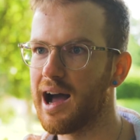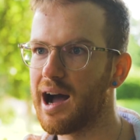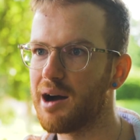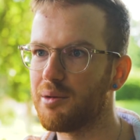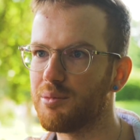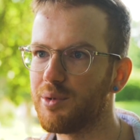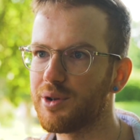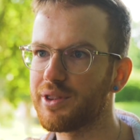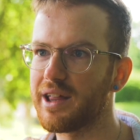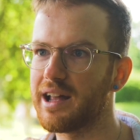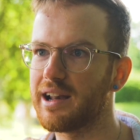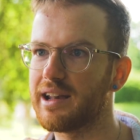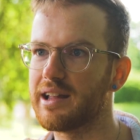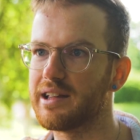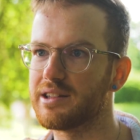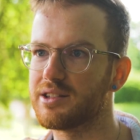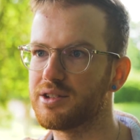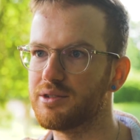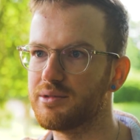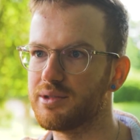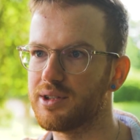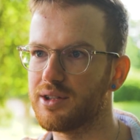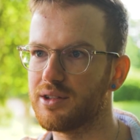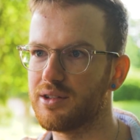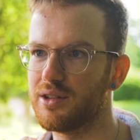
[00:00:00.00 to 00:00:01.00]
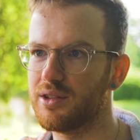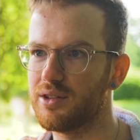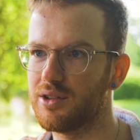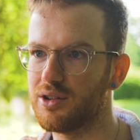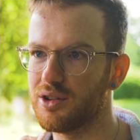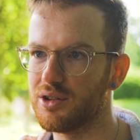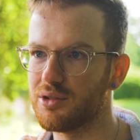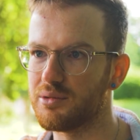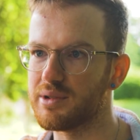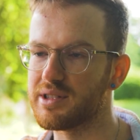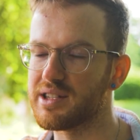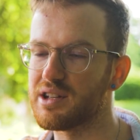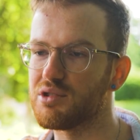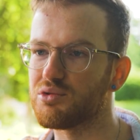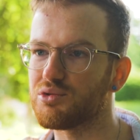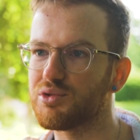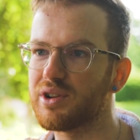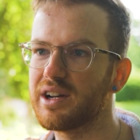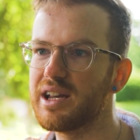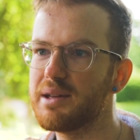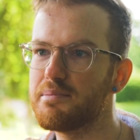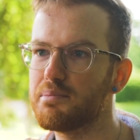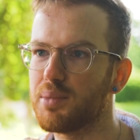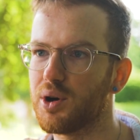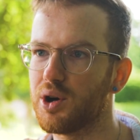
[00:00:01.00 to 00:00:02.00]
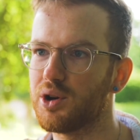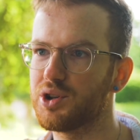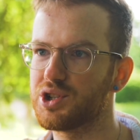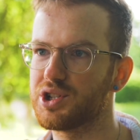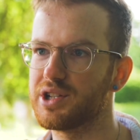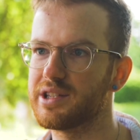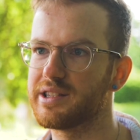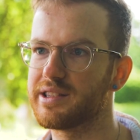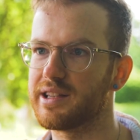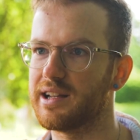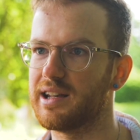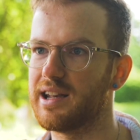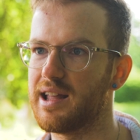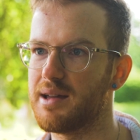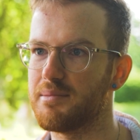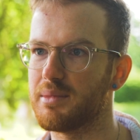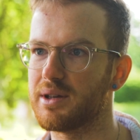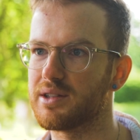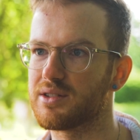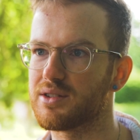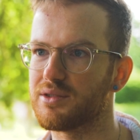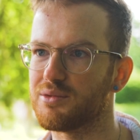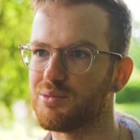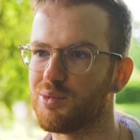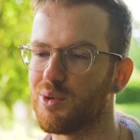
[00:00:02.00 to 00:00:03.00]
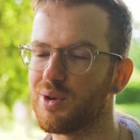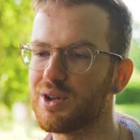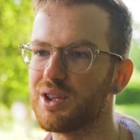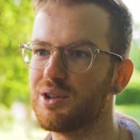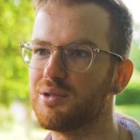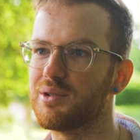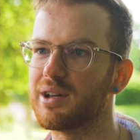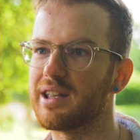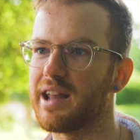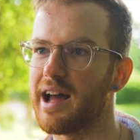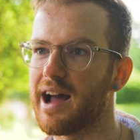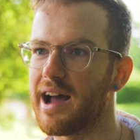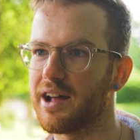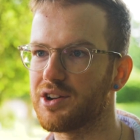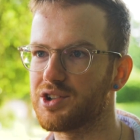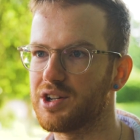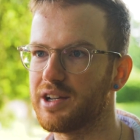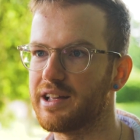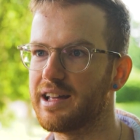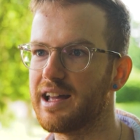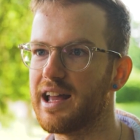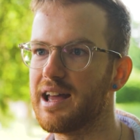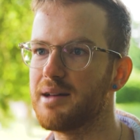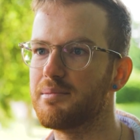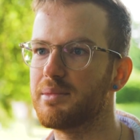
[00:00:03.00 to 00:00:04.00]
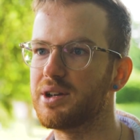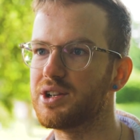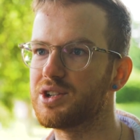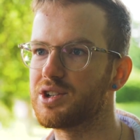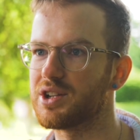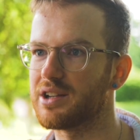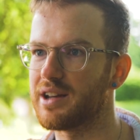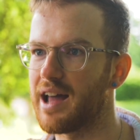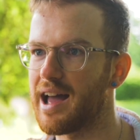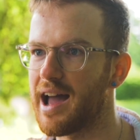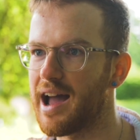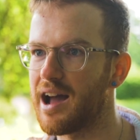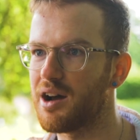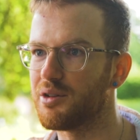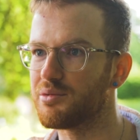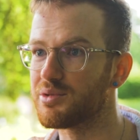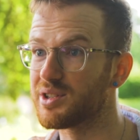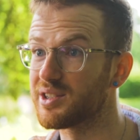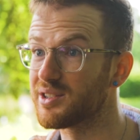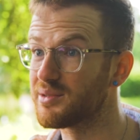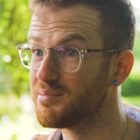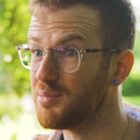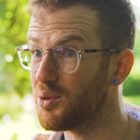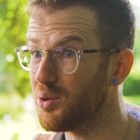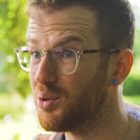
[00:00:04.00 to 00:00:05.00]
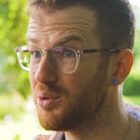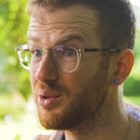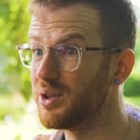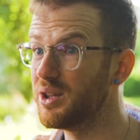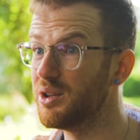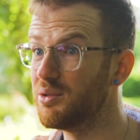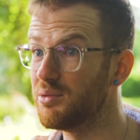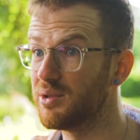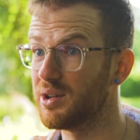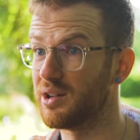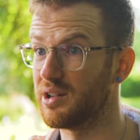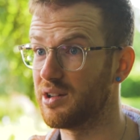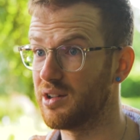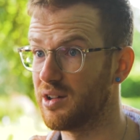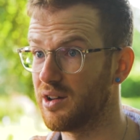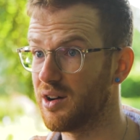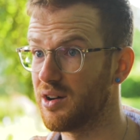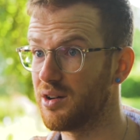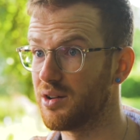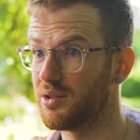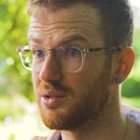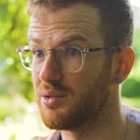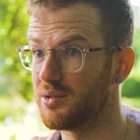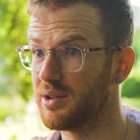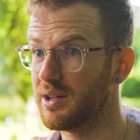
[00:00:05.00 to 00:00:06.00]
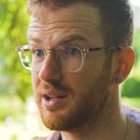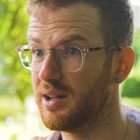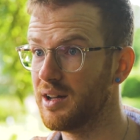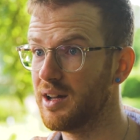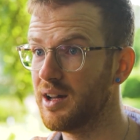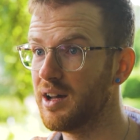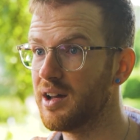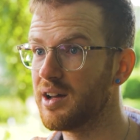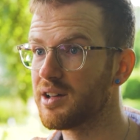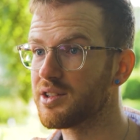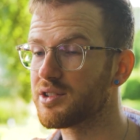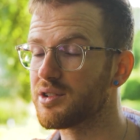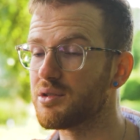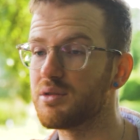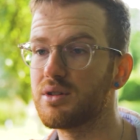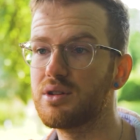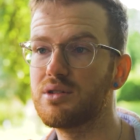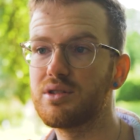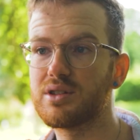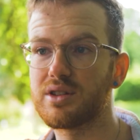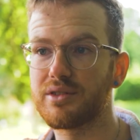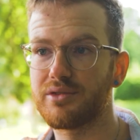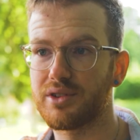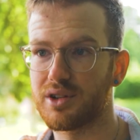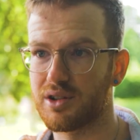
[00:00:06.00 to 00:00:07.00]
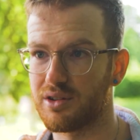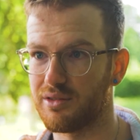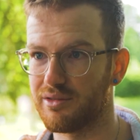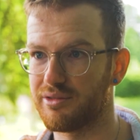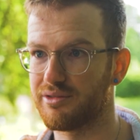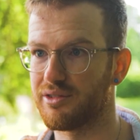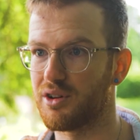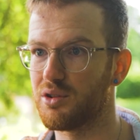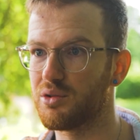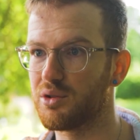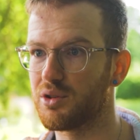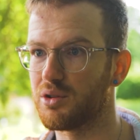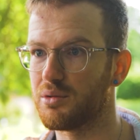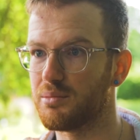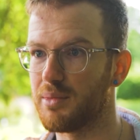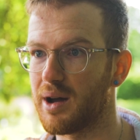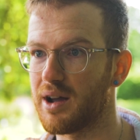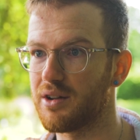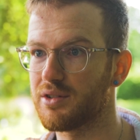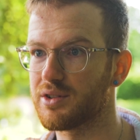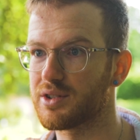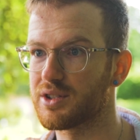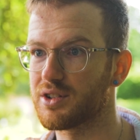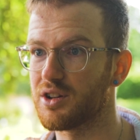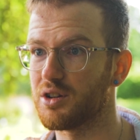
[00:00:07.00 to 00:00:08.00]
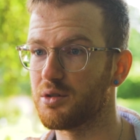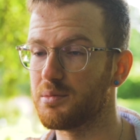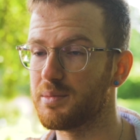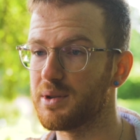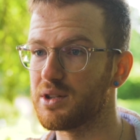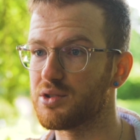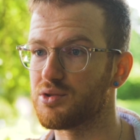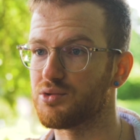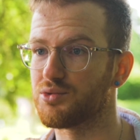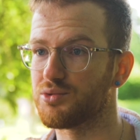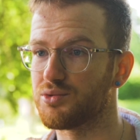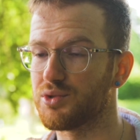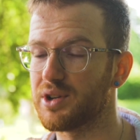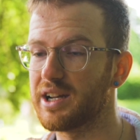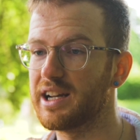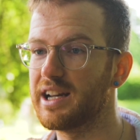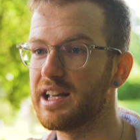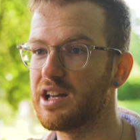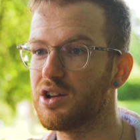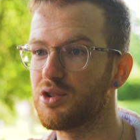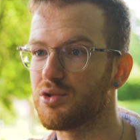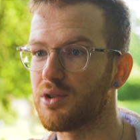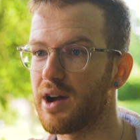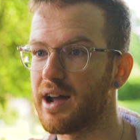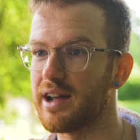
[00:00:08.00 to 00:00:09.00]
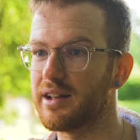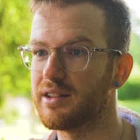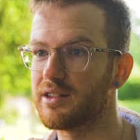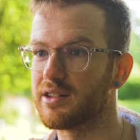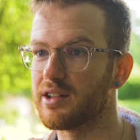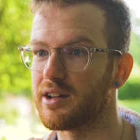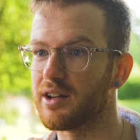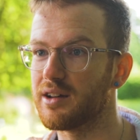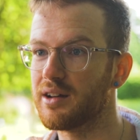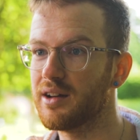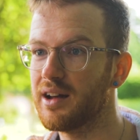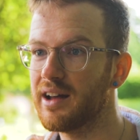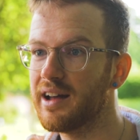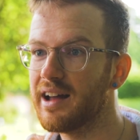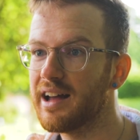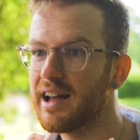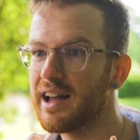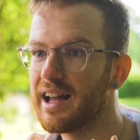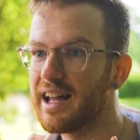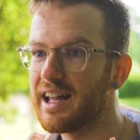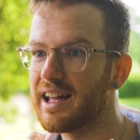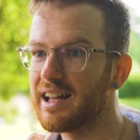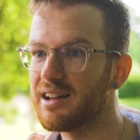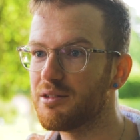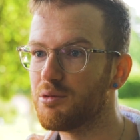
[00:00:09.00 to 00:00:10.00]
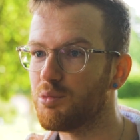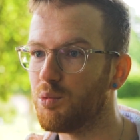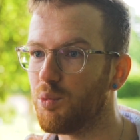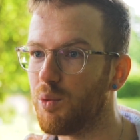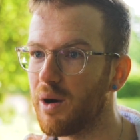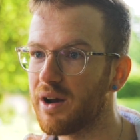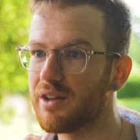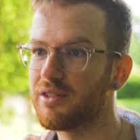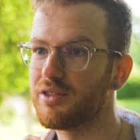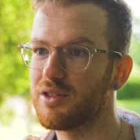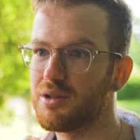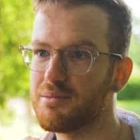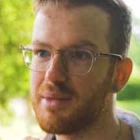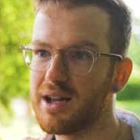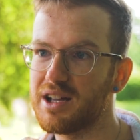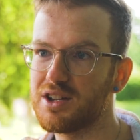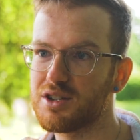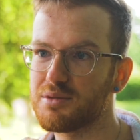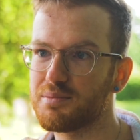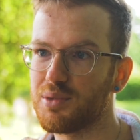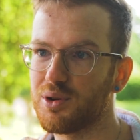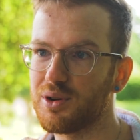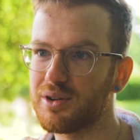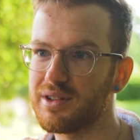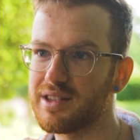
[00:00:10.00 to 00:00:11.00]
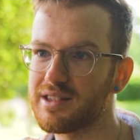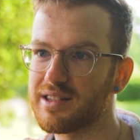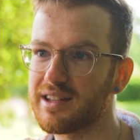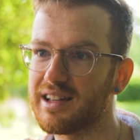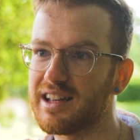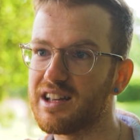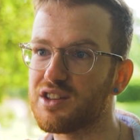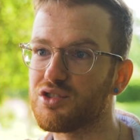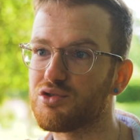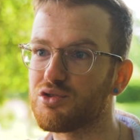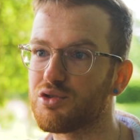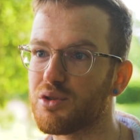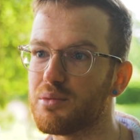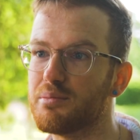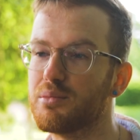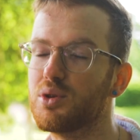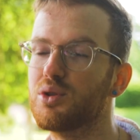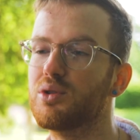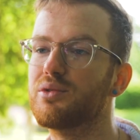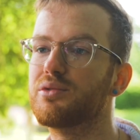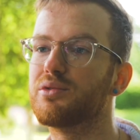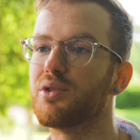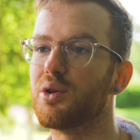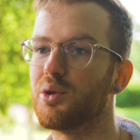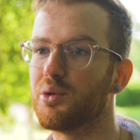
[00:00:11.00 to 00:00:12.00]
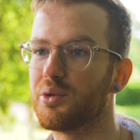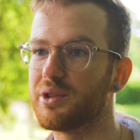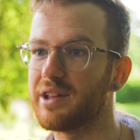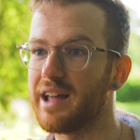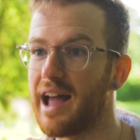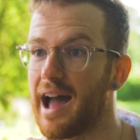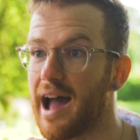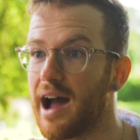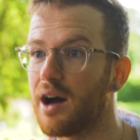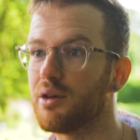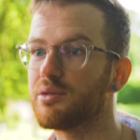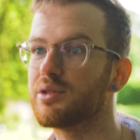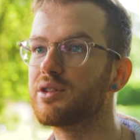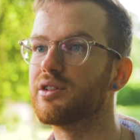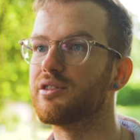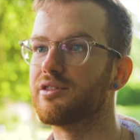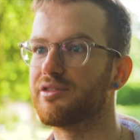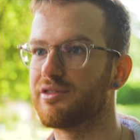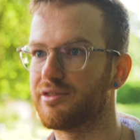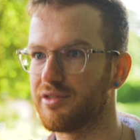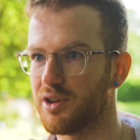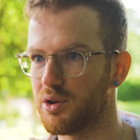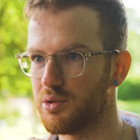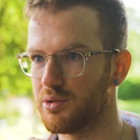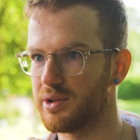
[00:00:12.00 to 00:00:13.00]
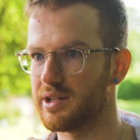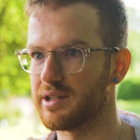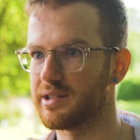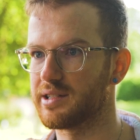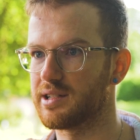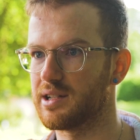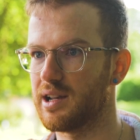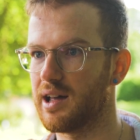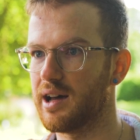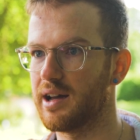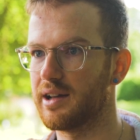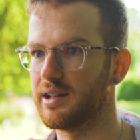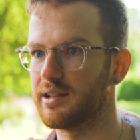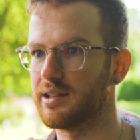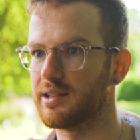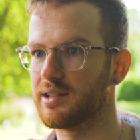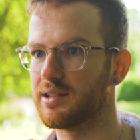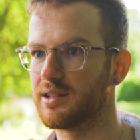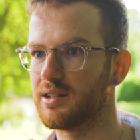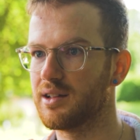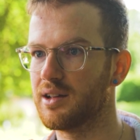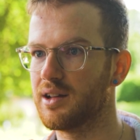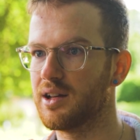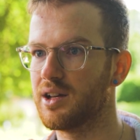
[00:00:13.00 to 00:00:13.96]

And what that lets you to do is it really pushes the limits of what you can actually image and how small you can go. So use of a confocal microscope is really great to, one of the major points is remove all the out of focus light.